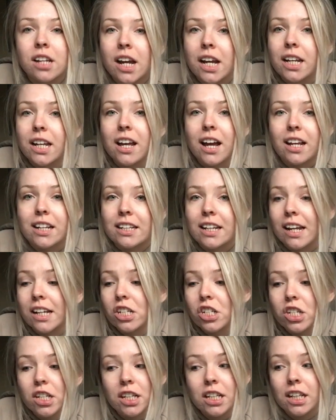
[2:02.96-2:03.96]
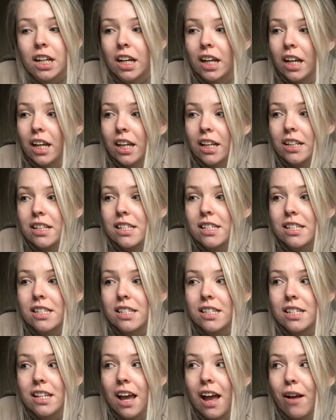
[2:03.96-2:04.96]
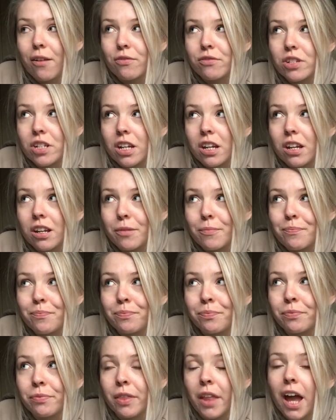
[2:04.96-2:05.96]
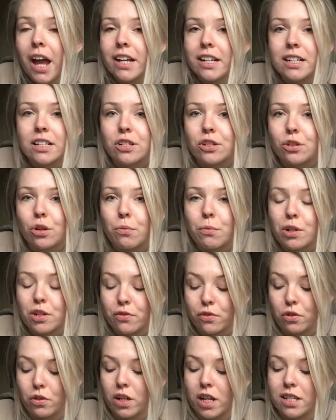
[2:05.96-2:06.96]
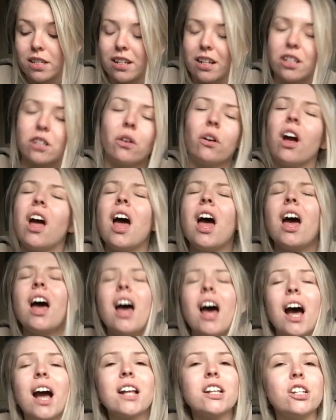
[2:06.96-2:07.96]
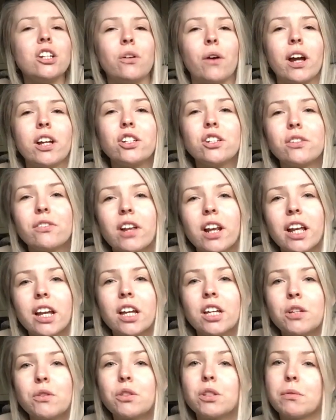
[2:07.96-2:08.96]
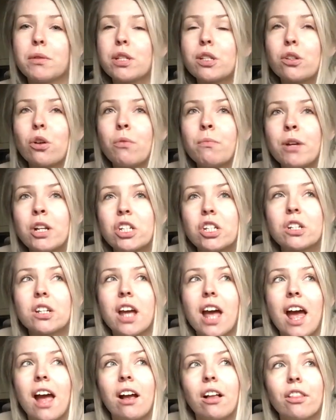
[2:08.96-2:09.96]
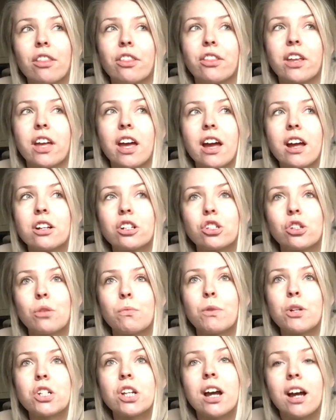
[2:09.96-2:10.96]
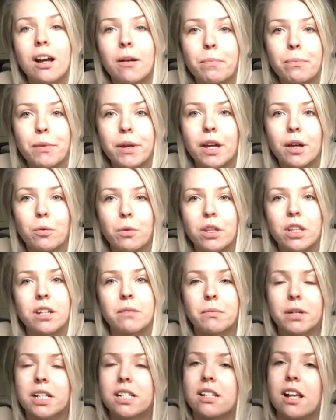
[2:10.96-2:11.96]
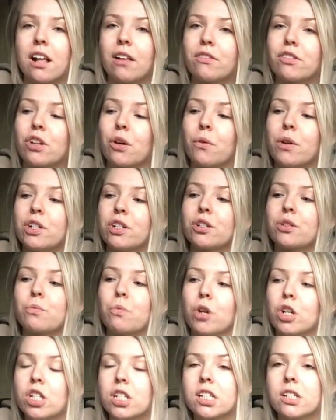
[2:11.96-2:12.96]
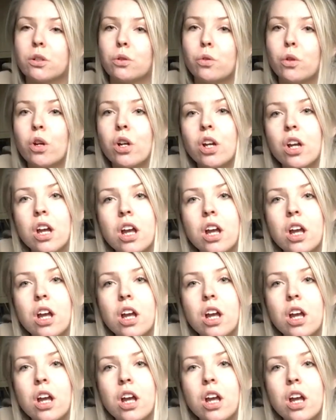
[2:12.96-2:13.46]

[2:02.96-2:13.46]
night and I had 9 chicken nuggets after I'd eaten so much food yesterday. So I don't know, I just felt like I used to be so much healthier and so much happier within myself, so I just want to